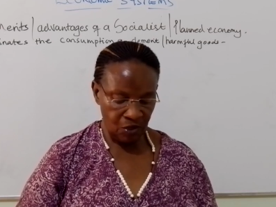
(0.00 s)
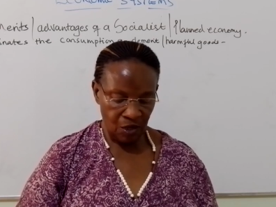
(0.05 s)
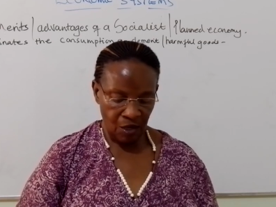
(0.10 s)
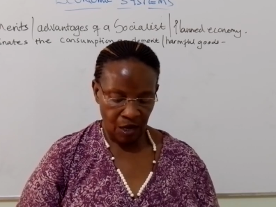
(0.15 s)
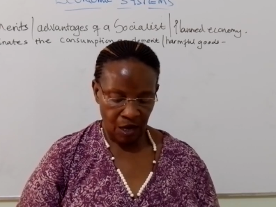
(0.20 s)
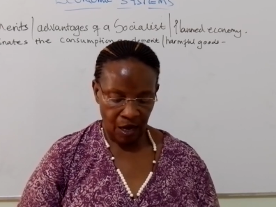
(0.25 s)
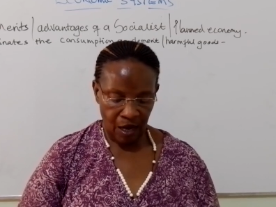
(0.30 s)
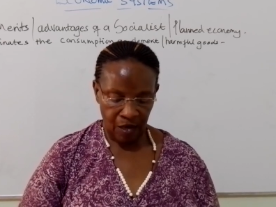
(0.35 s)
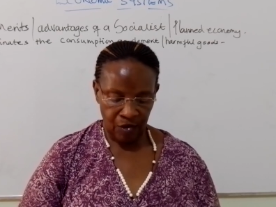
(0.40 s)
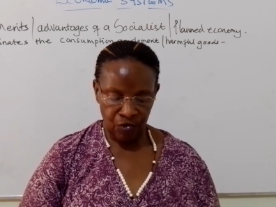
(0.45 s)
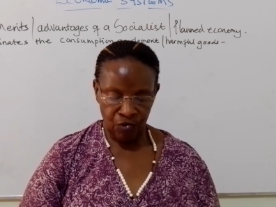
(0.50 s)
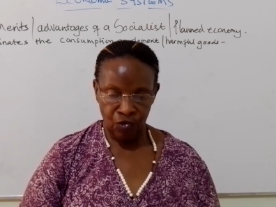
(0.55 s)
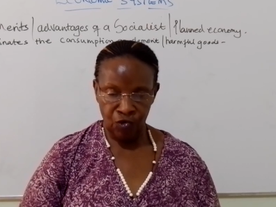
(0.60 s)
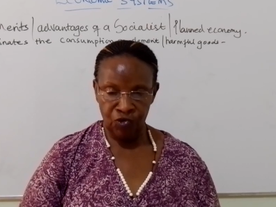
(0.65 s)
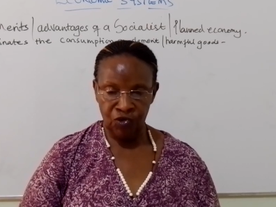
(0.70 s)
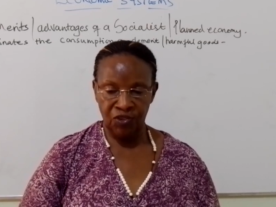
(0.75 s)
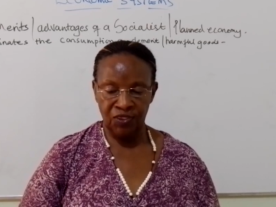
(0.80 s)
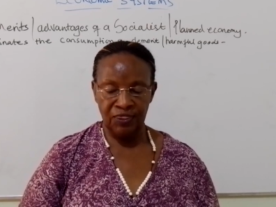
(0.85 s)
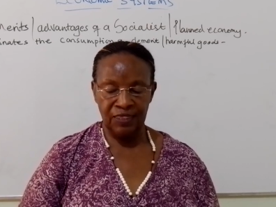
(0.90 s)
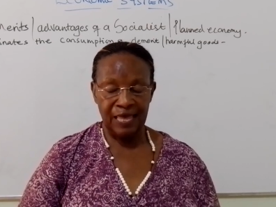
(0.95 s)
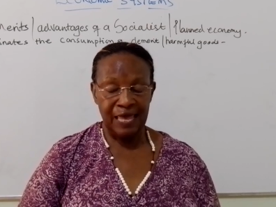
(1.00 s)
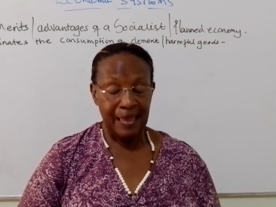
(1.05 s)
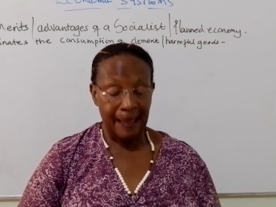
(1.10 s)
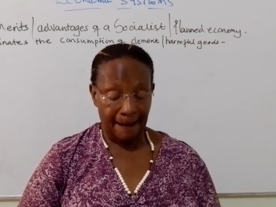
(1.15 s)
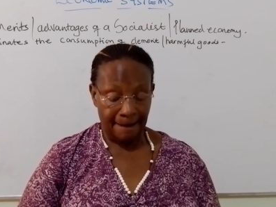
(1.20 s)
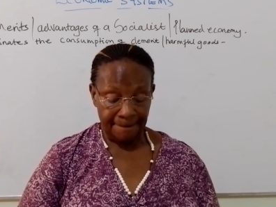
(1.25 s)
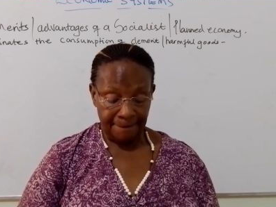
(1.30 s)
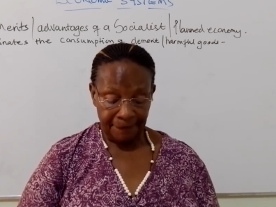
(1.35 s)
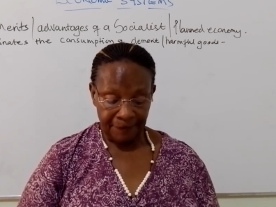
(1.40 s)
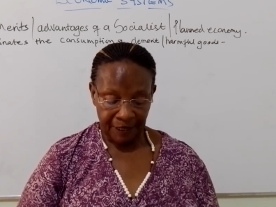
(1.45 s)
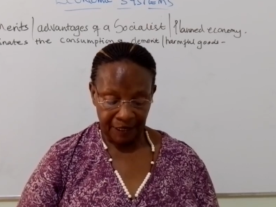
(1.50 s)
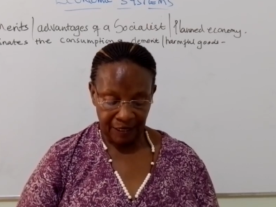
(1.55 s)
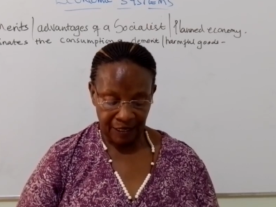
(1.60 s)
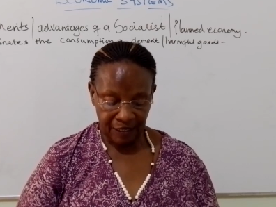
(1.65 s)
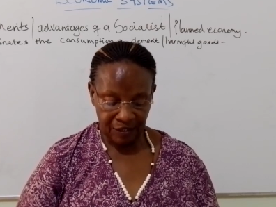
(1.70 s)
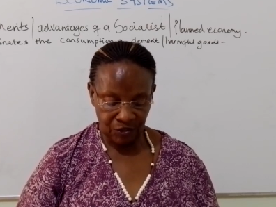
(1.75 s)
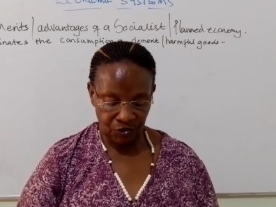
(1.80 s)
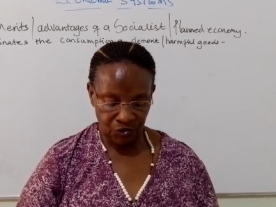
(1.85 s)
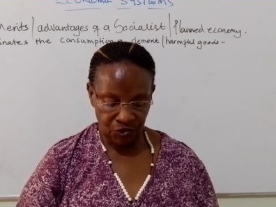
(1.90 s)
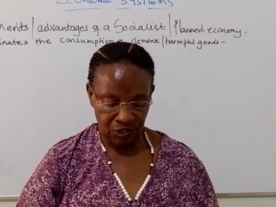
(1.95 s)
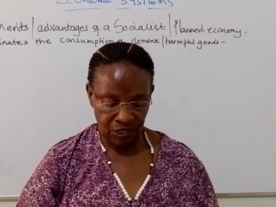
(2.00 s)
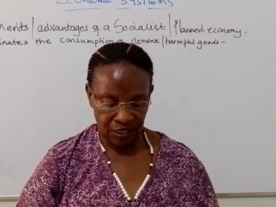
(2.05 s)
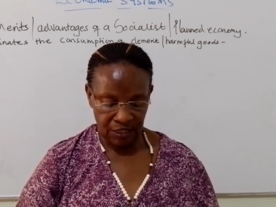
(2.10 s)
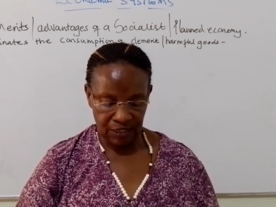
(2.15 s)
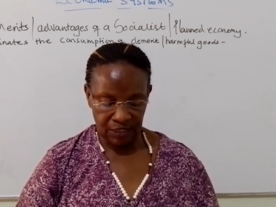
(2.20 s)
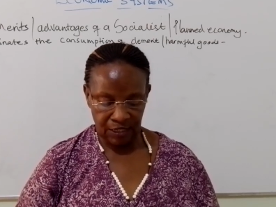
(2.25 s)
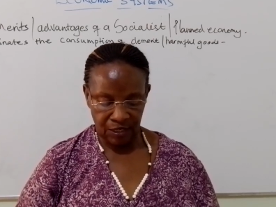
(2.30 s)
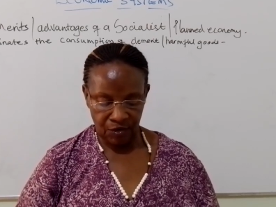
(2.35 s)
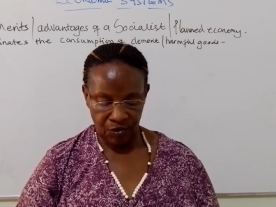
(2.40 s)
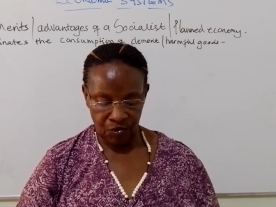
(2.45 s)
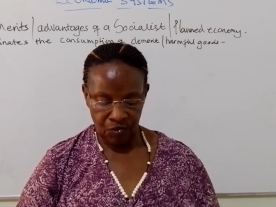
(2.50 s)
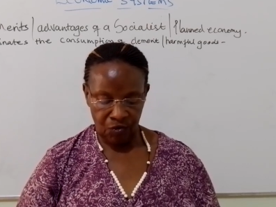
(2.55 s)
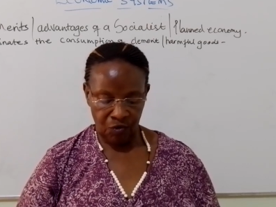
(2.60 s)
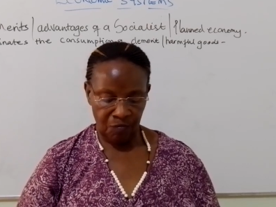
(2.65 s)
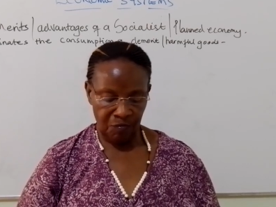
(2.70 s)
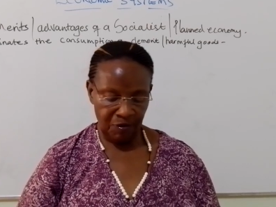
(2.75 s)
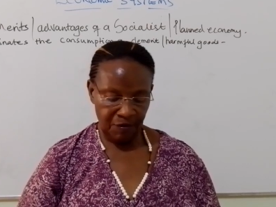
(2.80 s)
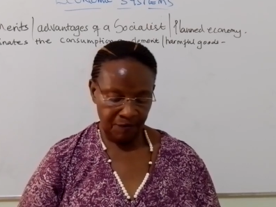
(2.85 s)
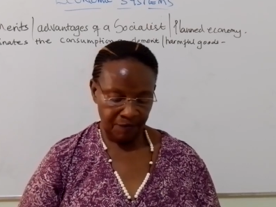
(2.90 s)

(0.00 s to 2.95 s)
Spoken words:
are not there in a socialist economy.